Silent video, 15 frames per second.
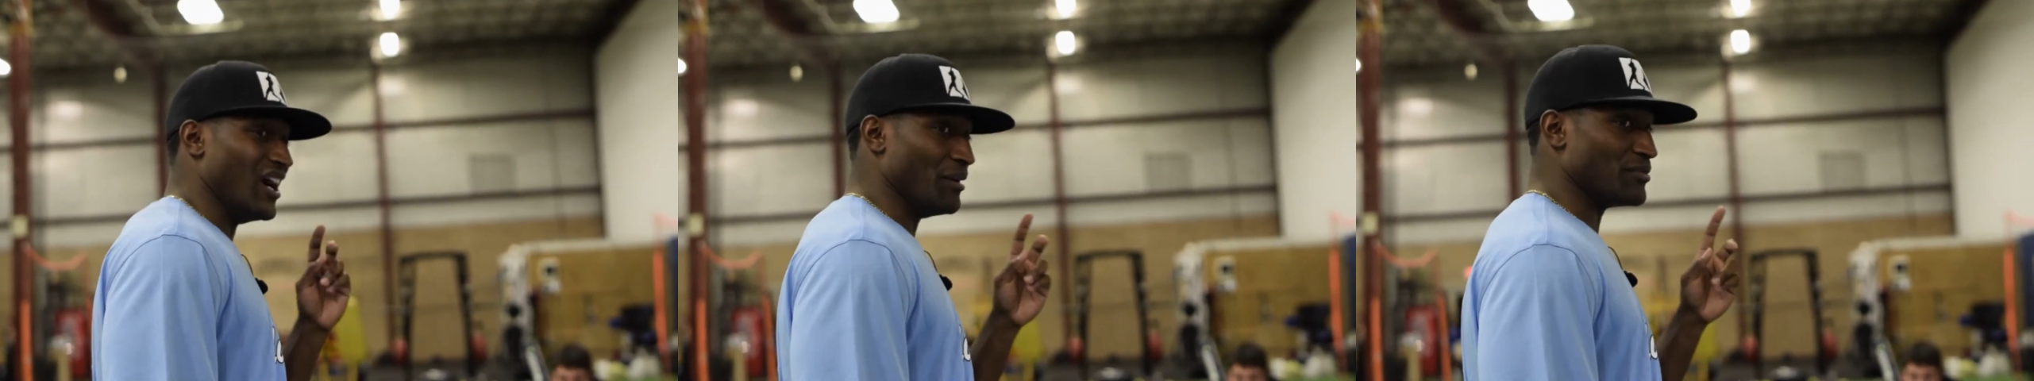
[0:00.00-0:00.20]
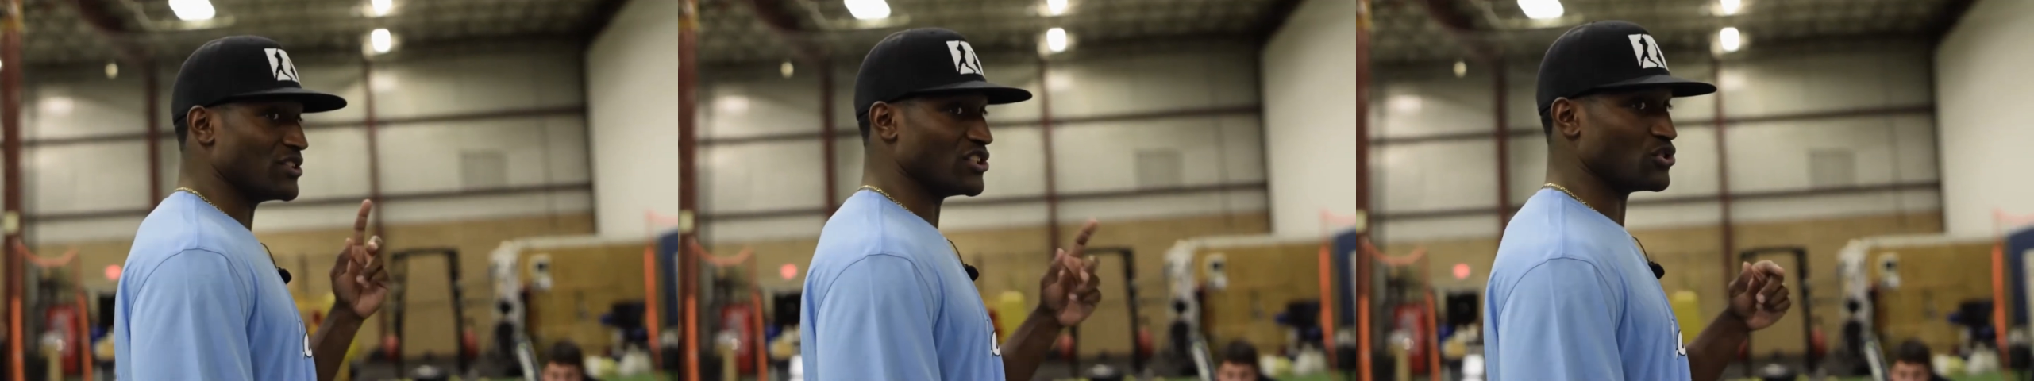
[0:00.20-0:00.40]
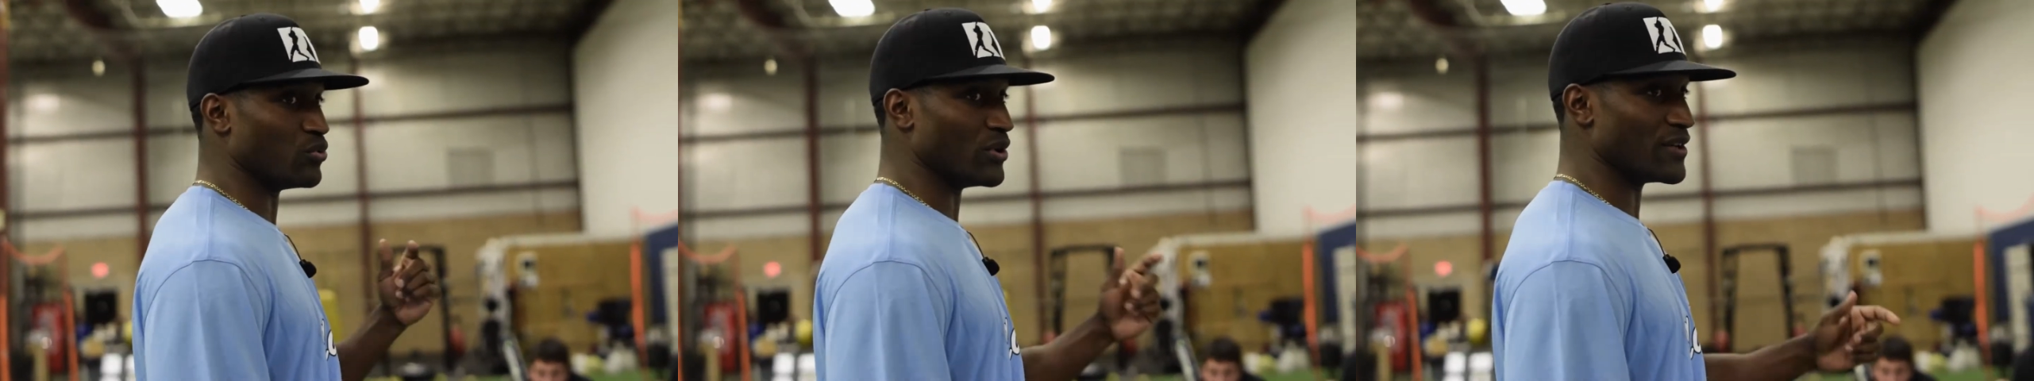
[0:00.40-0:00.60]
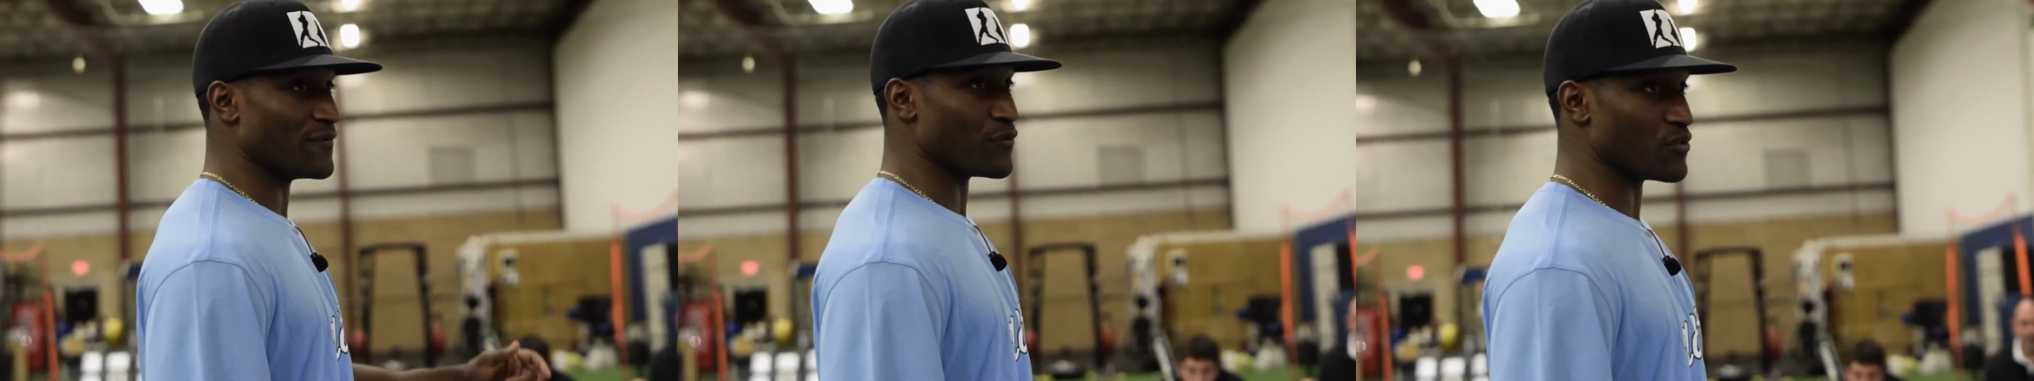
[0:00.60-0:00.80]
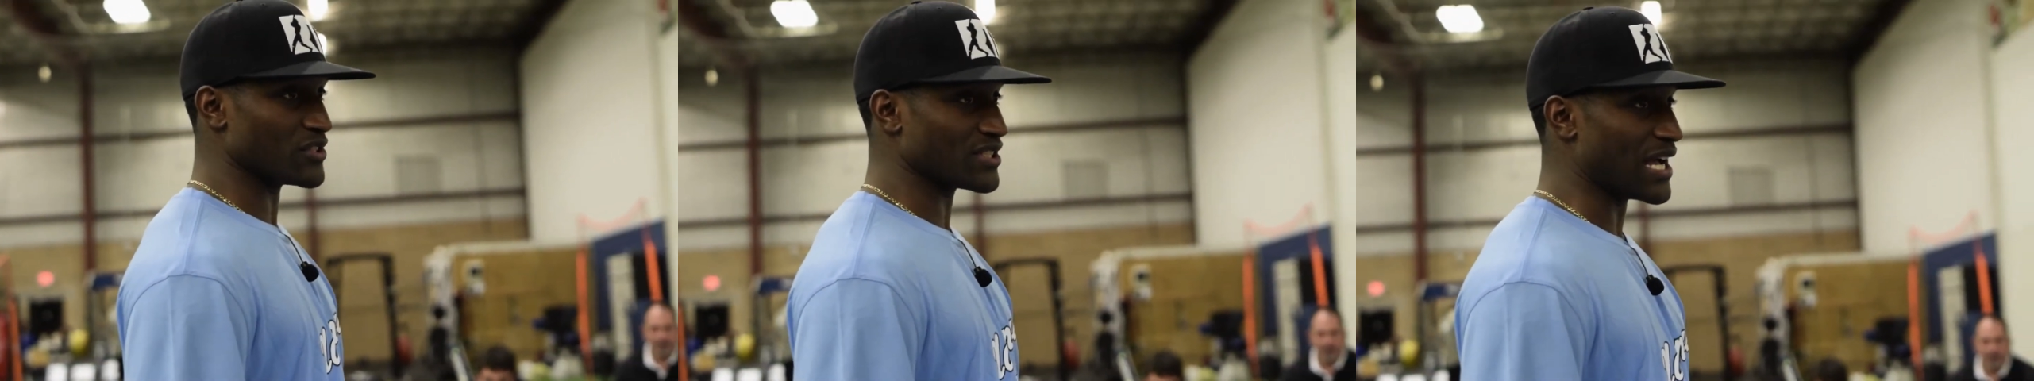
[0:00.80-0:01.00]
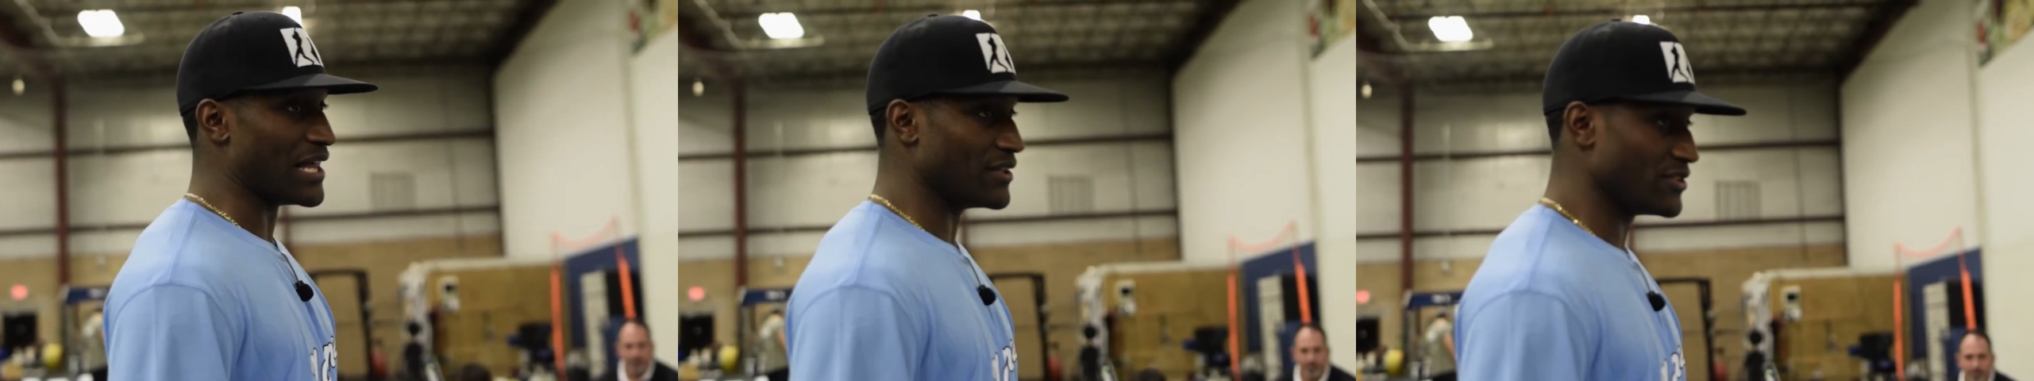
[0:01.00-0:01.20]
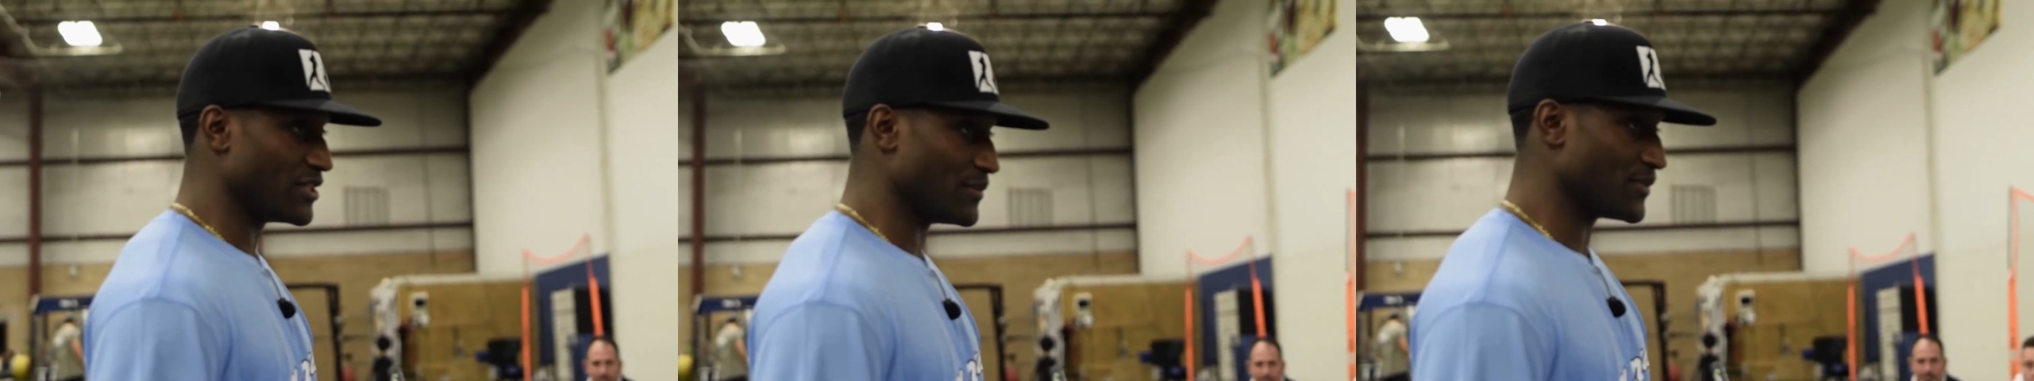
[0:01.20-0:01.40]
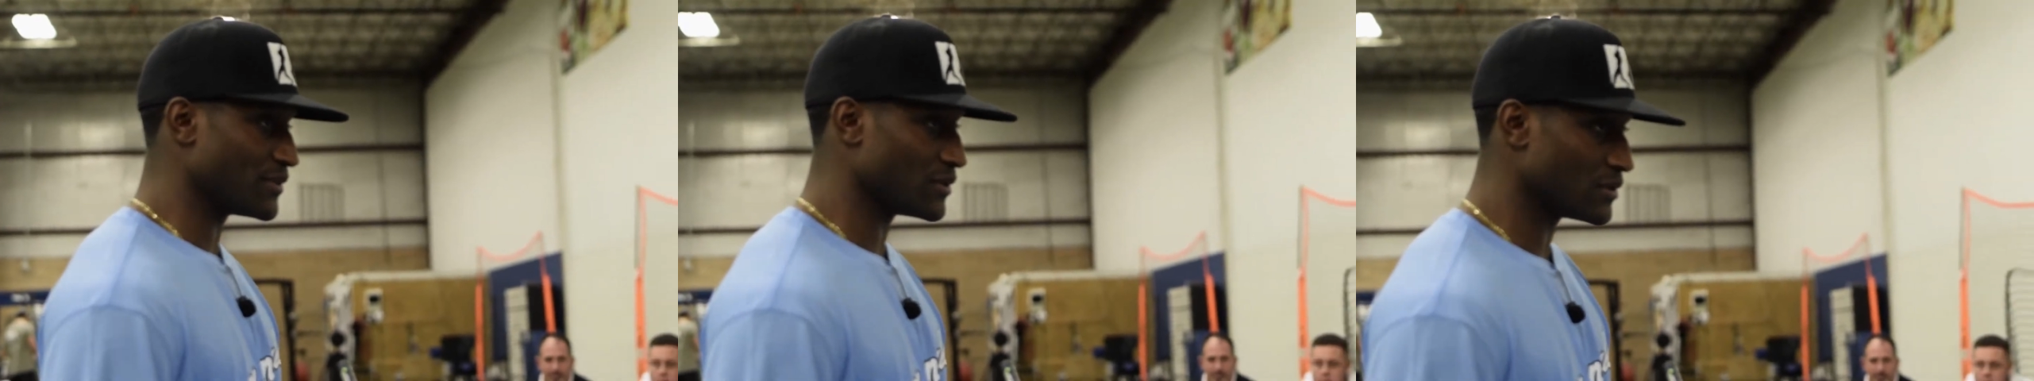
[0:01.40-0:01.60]
up to 24
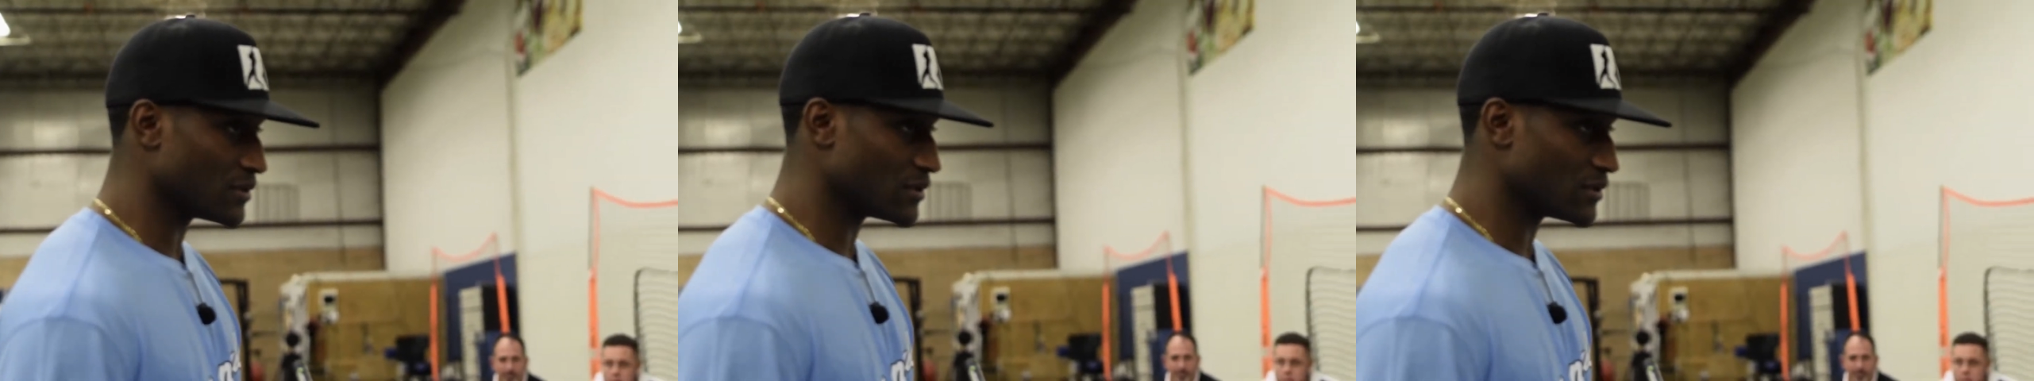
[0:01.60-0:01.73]
scholarships.